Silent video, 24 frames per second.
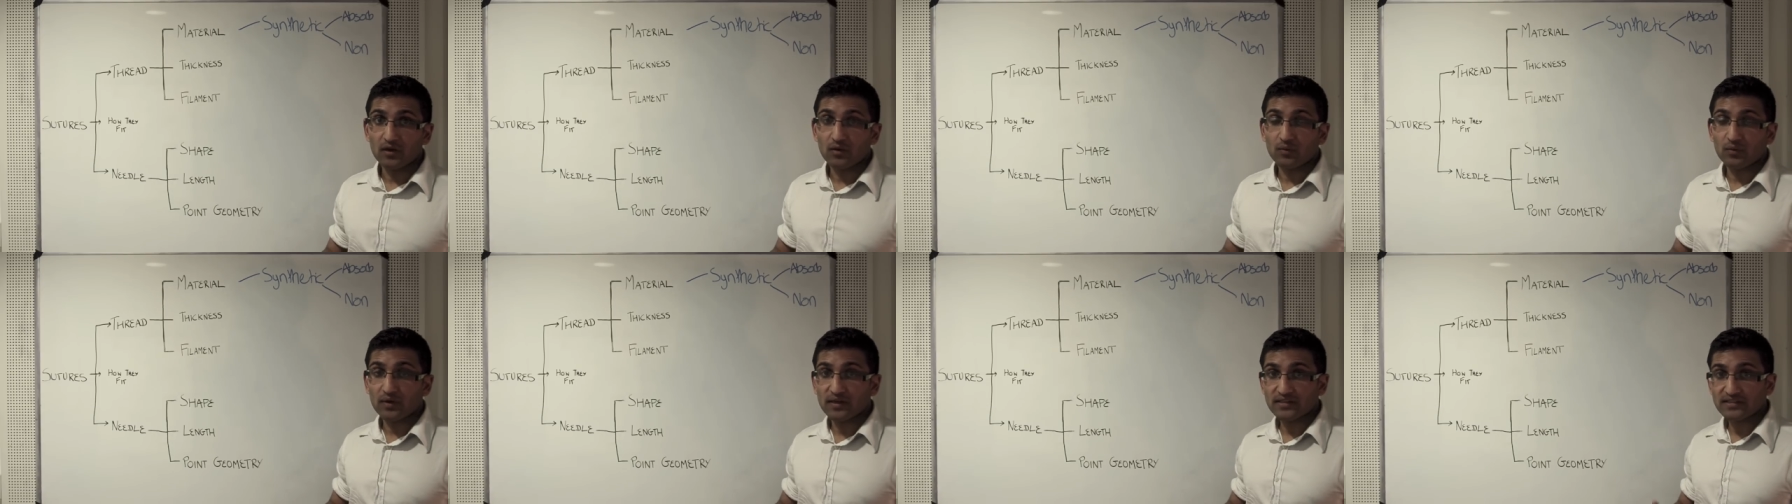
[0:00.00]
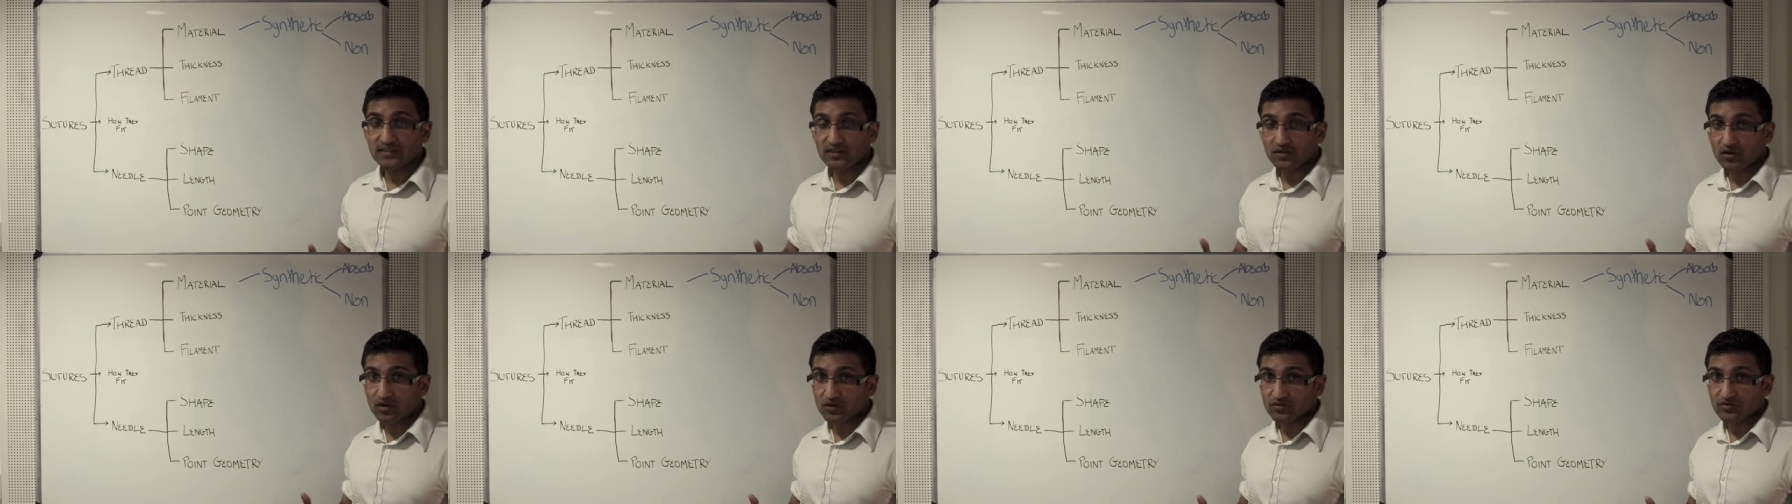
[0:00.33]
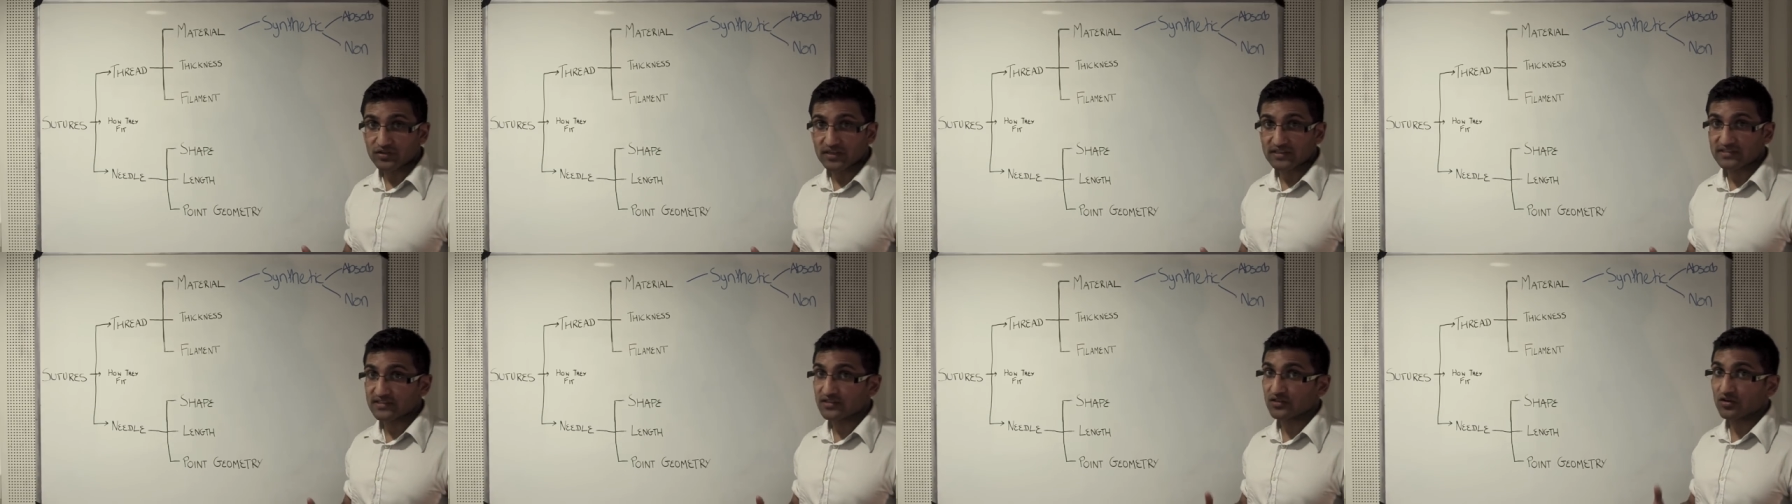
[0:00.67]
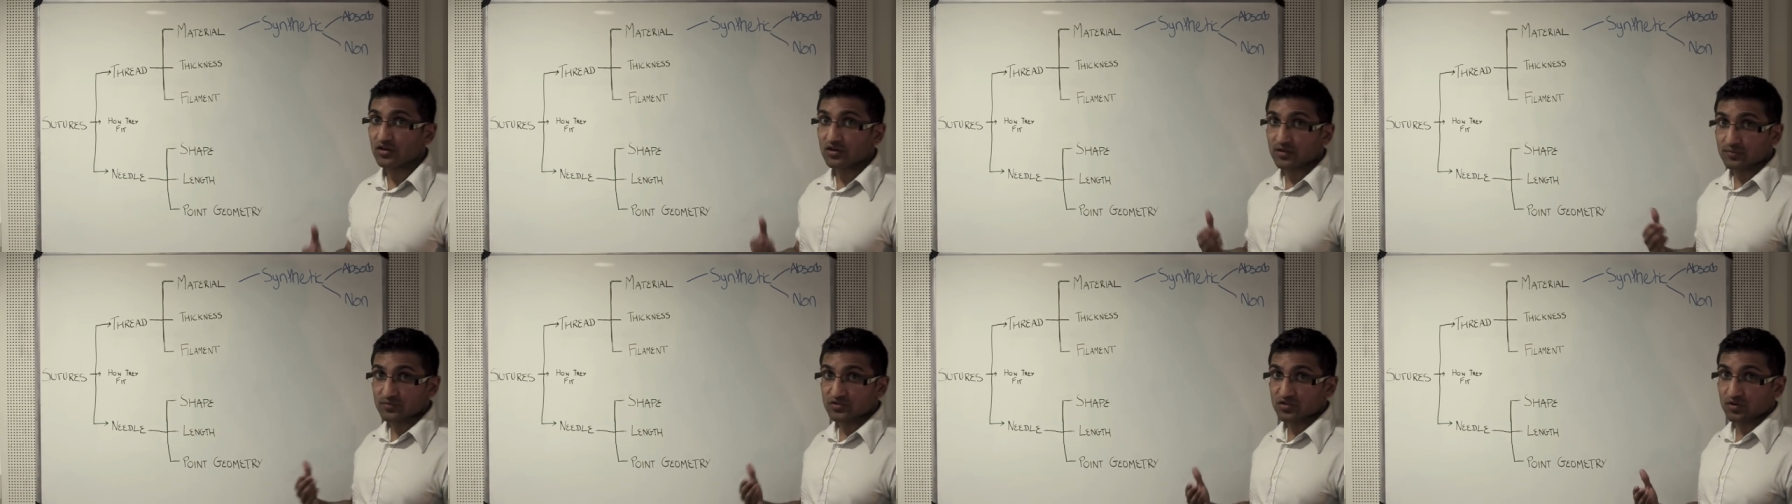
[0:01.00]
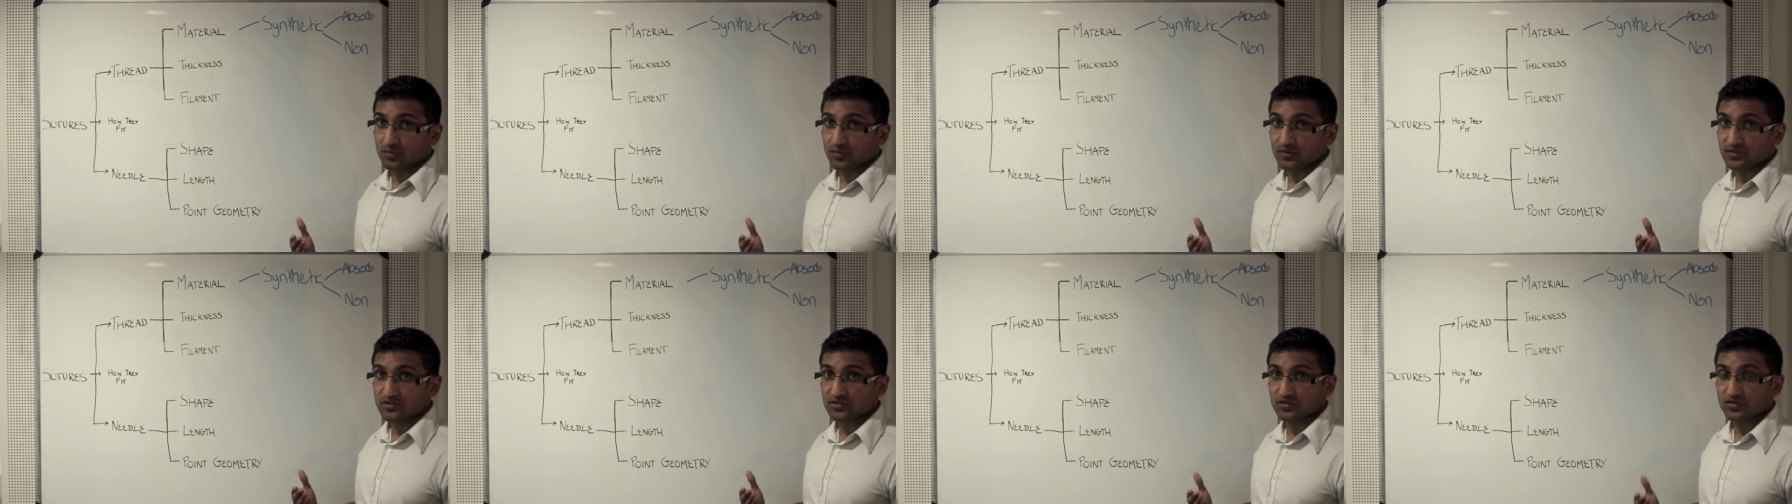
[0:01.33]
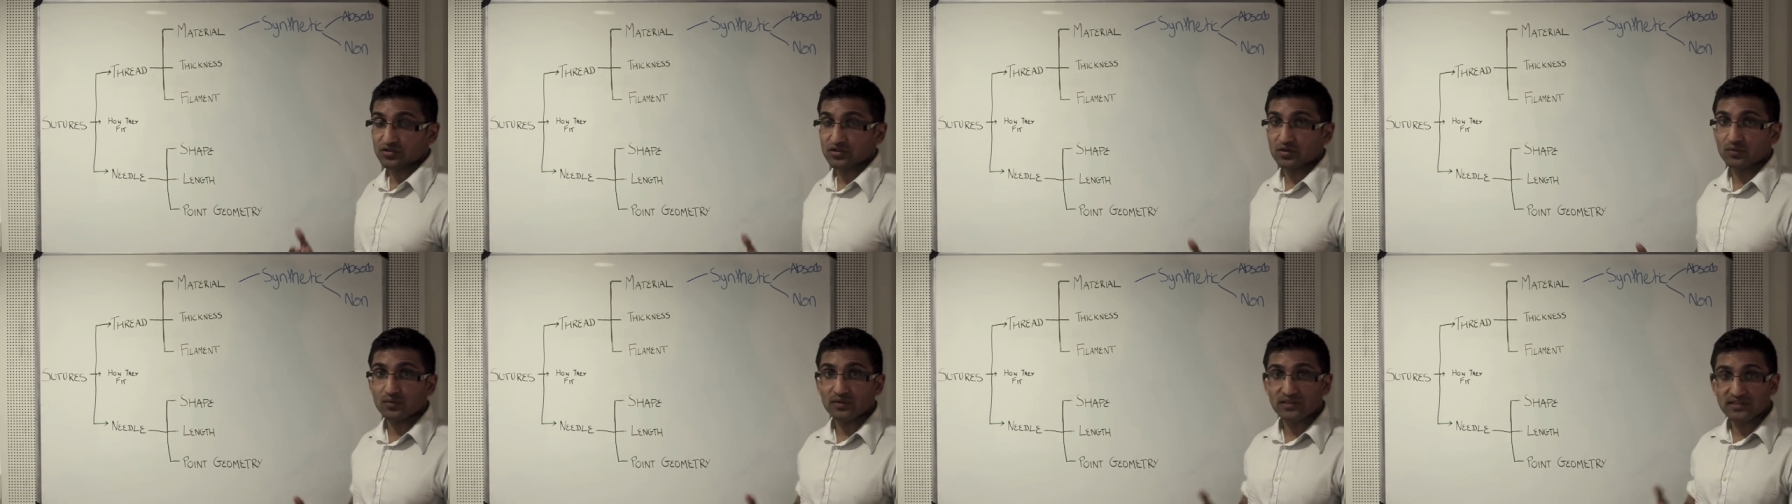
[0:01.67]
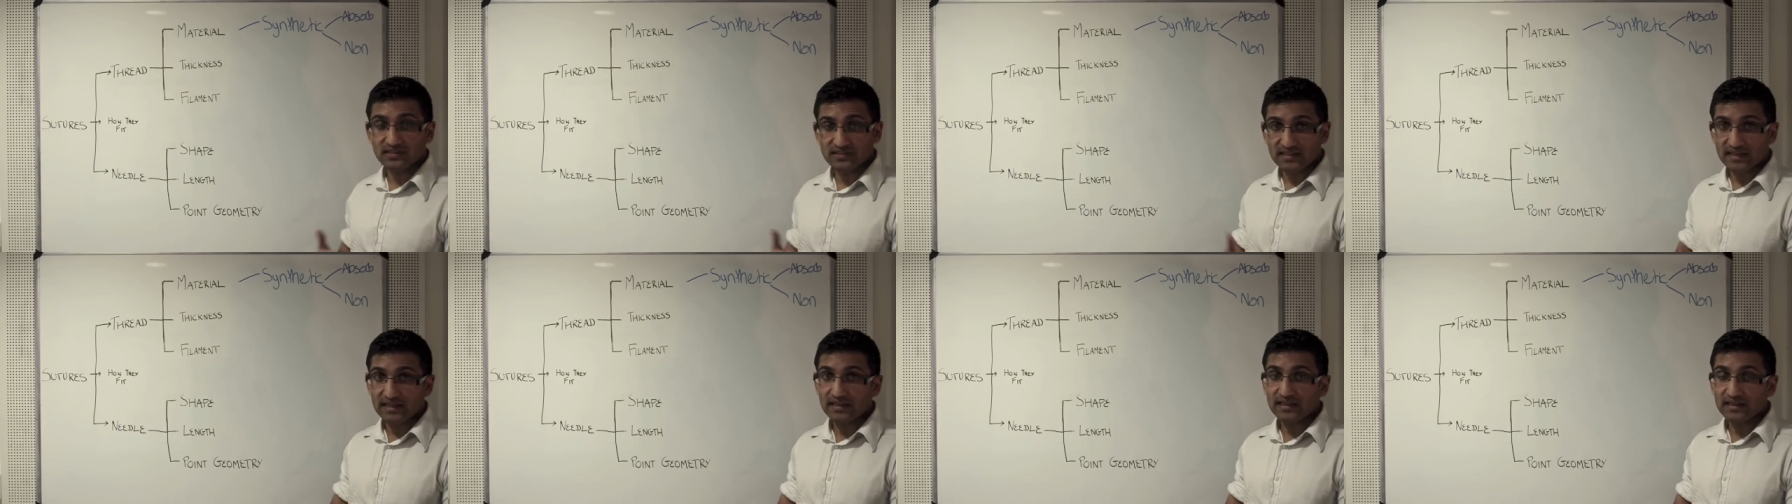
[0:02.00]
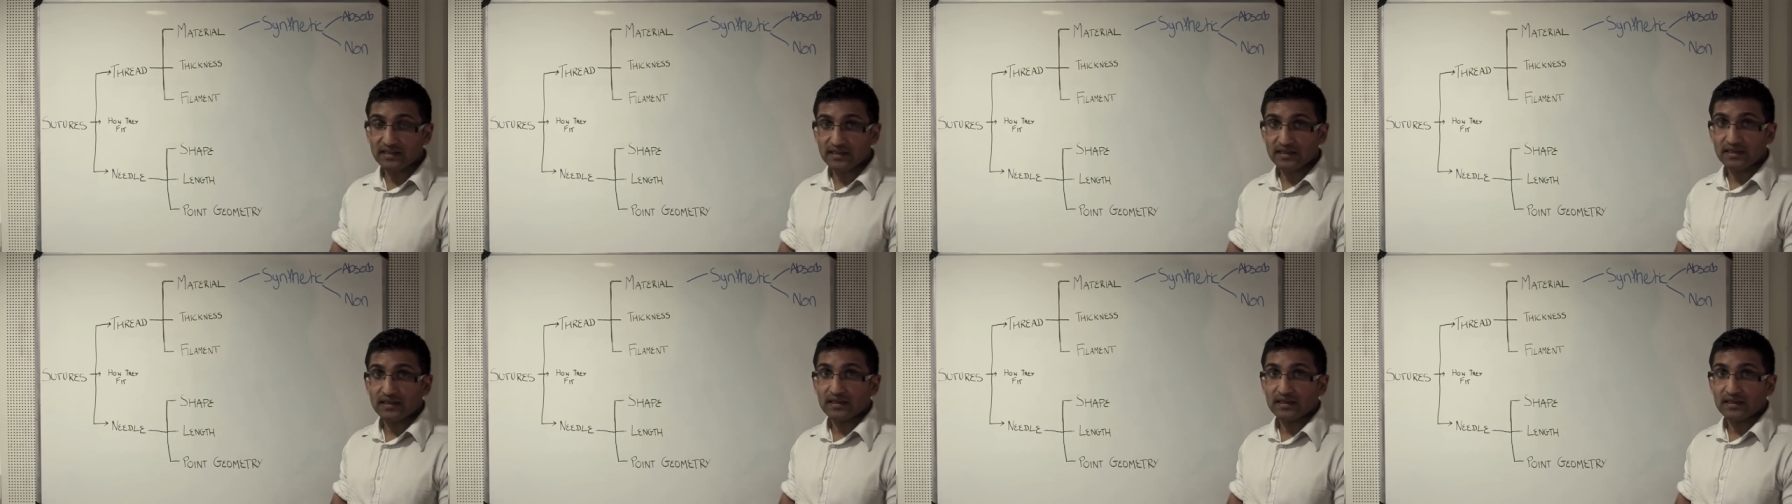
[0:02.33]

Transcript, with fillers: Whereas in contrast, a non-absorbable suture will stay